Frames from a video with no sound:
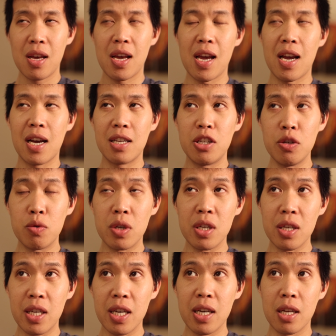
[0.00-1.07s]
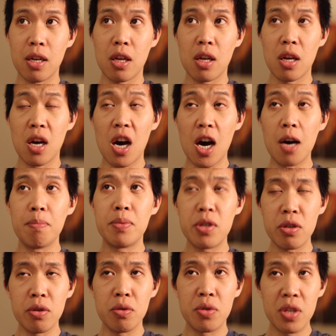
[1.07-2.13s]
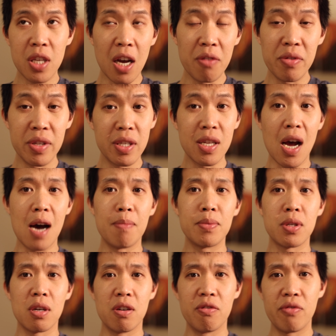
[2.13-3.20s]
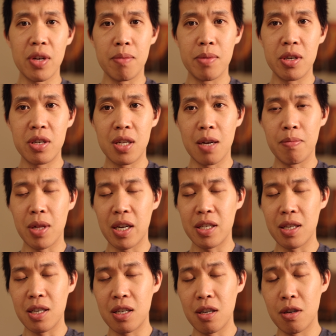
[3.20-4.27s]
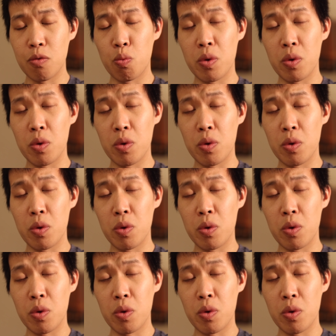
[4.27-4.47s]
and you can get up to 7 stops of image stabilization